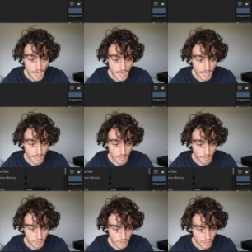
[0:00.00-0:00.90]
And
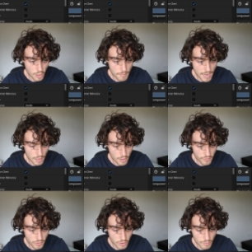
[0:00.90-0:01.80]
I'm just going to go back
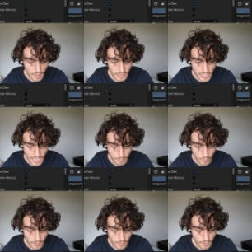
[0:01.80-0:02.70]
over to my
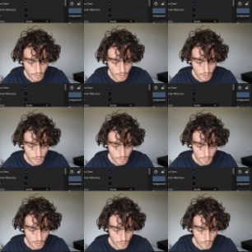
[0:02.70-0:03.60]
checkpoint
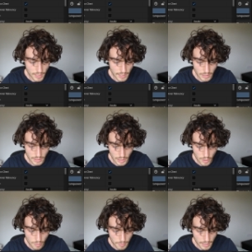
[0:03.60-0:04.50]
because we can actually
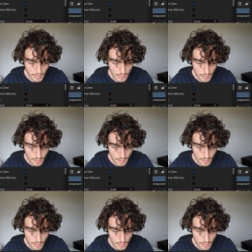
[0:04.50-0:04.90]
copy